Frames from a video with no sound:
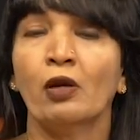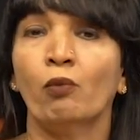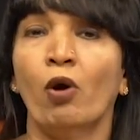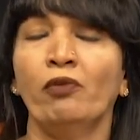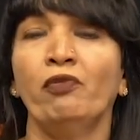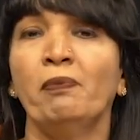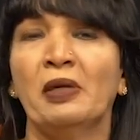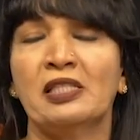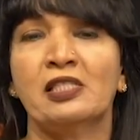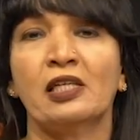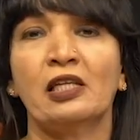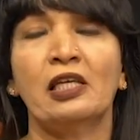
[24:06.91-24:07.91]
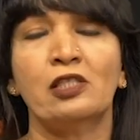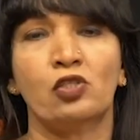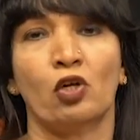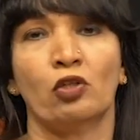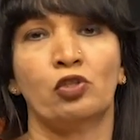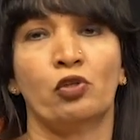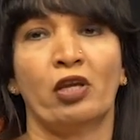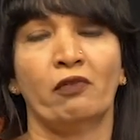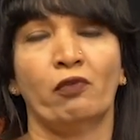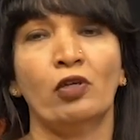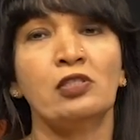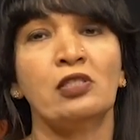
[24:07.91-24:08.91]
What we basically saw
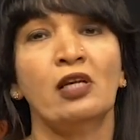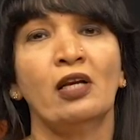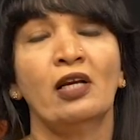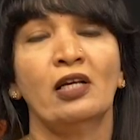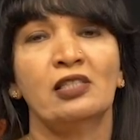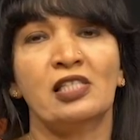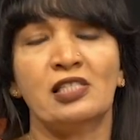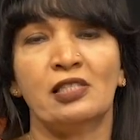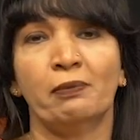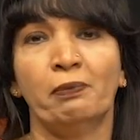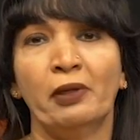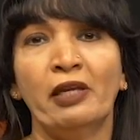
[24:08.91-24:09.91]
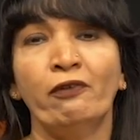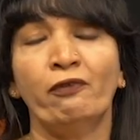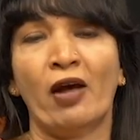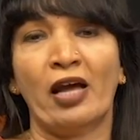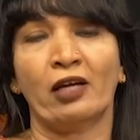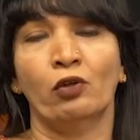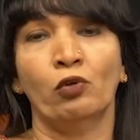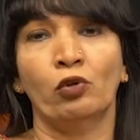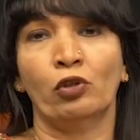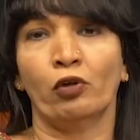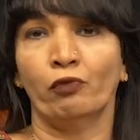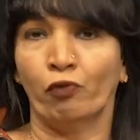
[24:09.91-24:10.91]
today was just a brief uh,
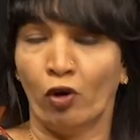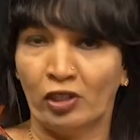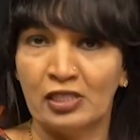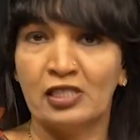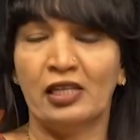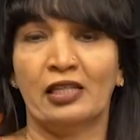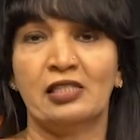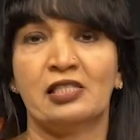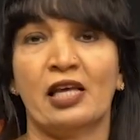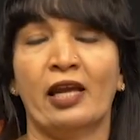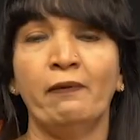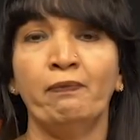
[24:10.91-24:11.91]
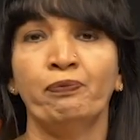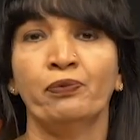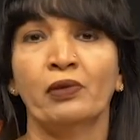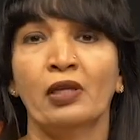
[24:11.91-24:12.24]
note on what is an enzyme,